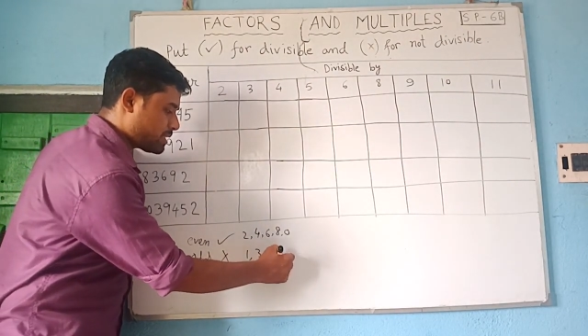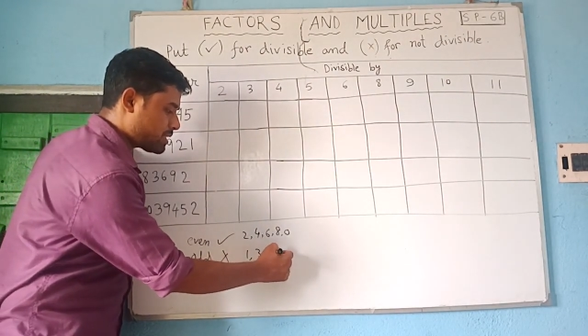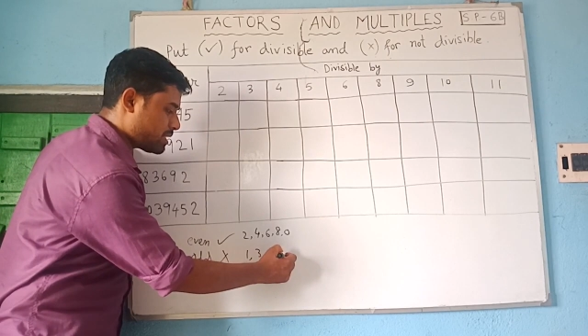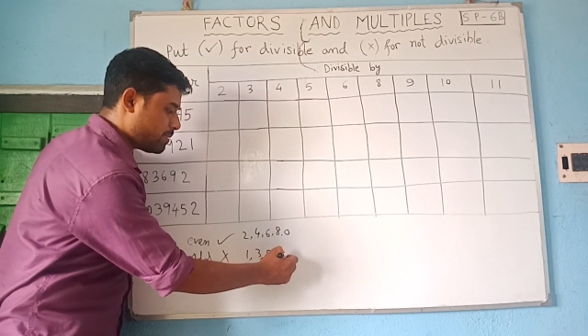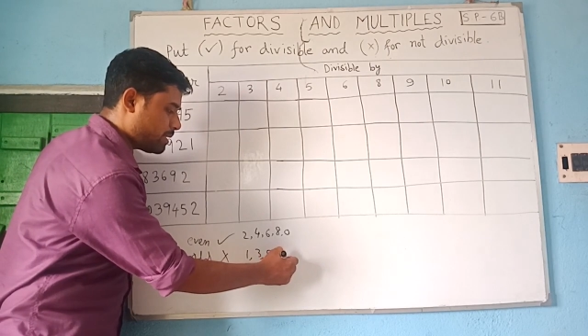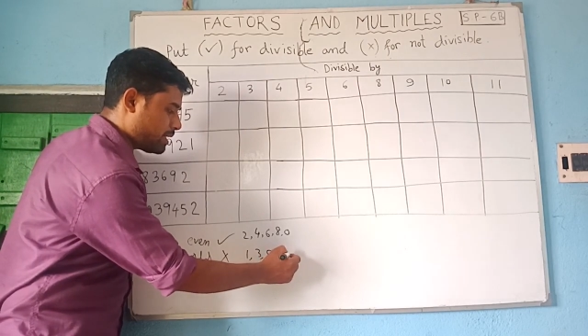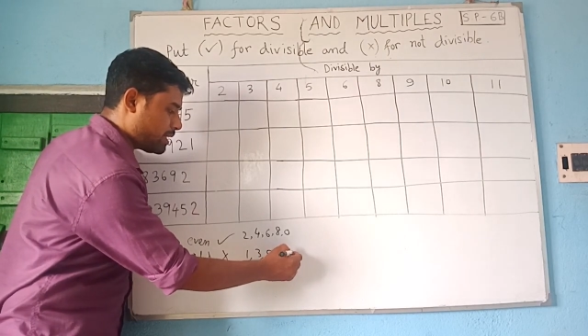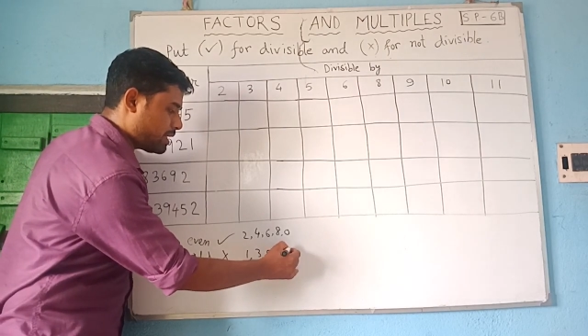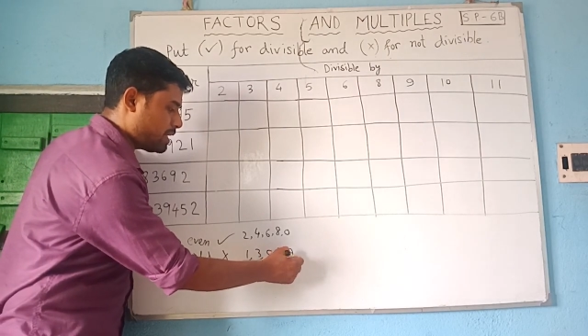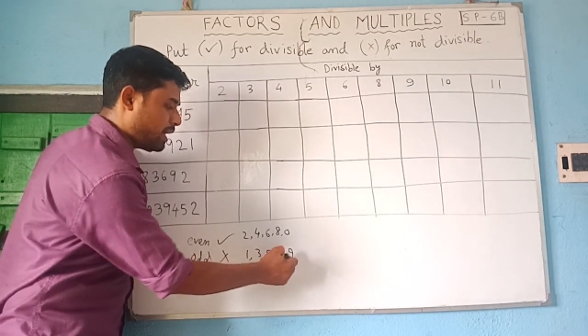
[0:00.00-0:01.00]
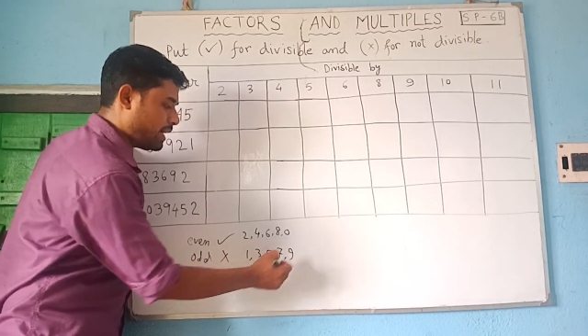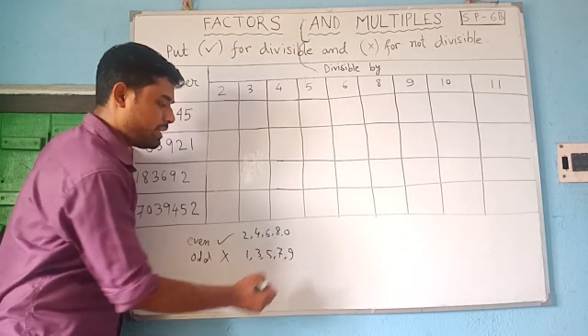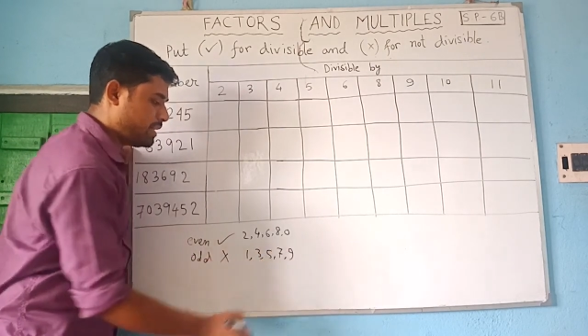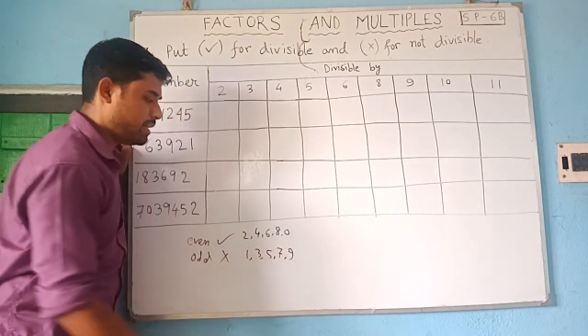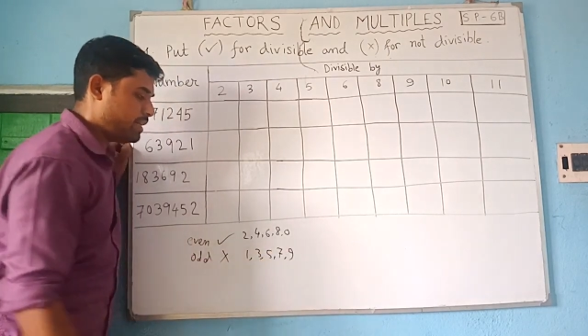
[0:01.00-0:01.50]
7,
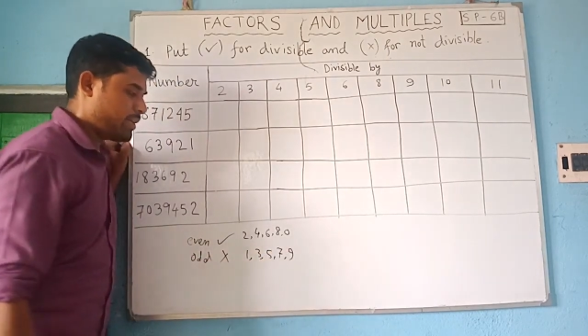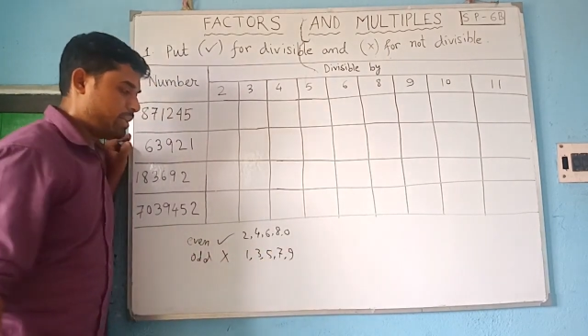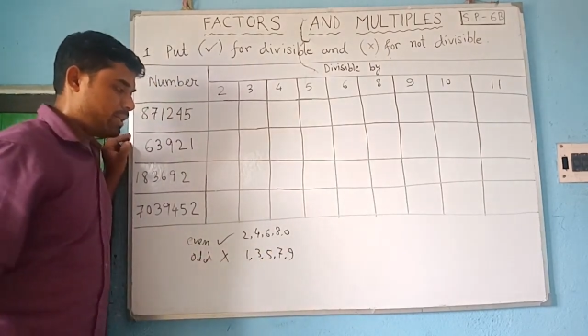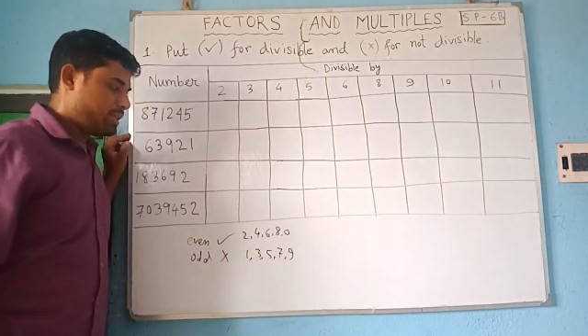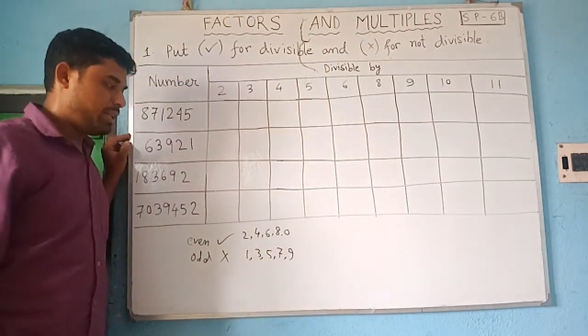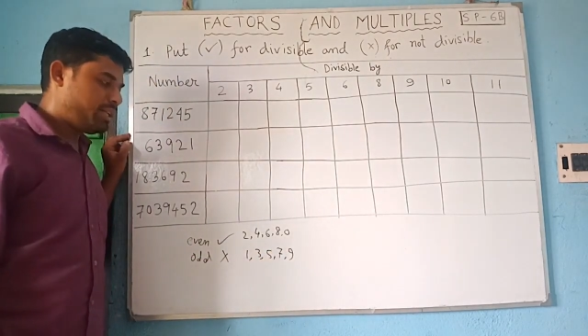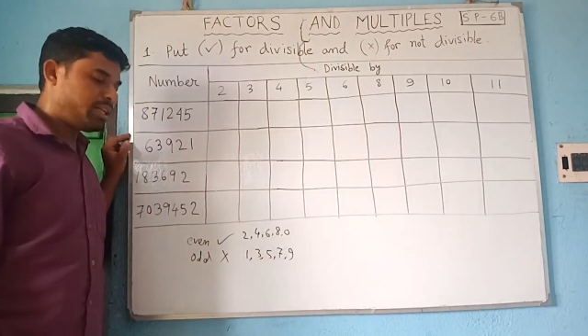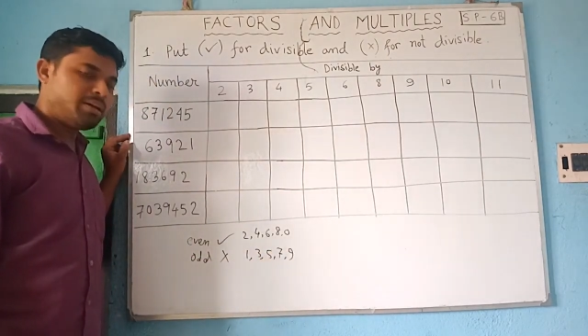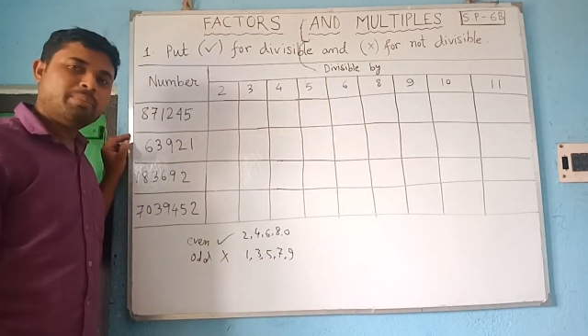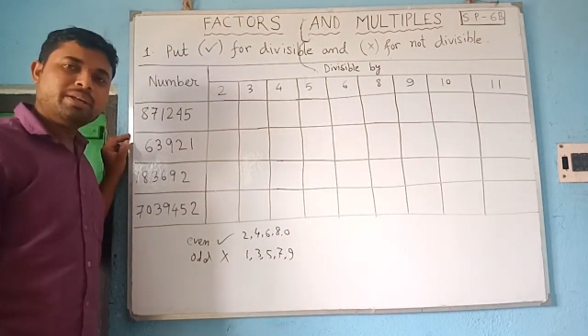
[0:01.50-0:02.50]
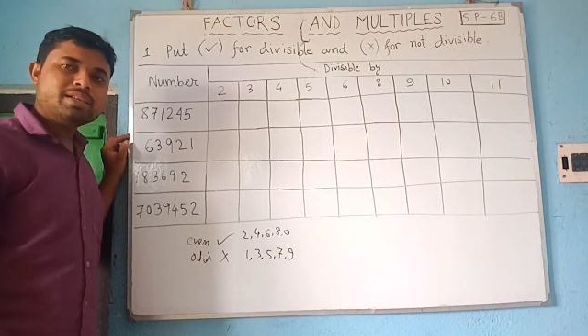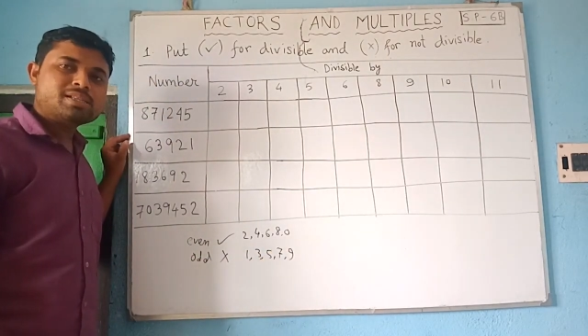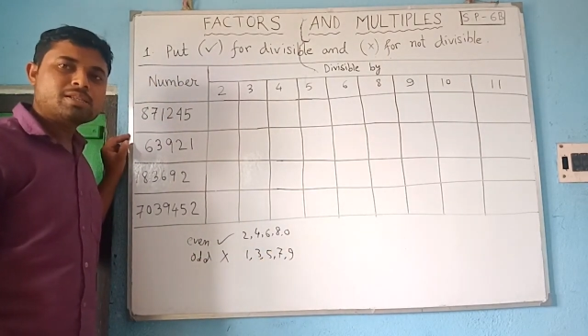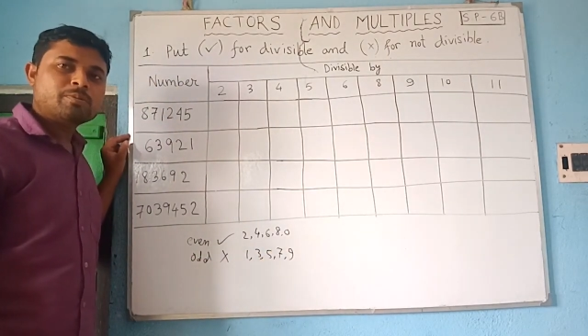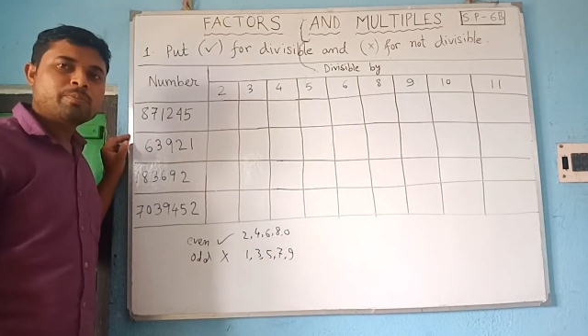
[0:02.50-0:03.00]
9, then the number is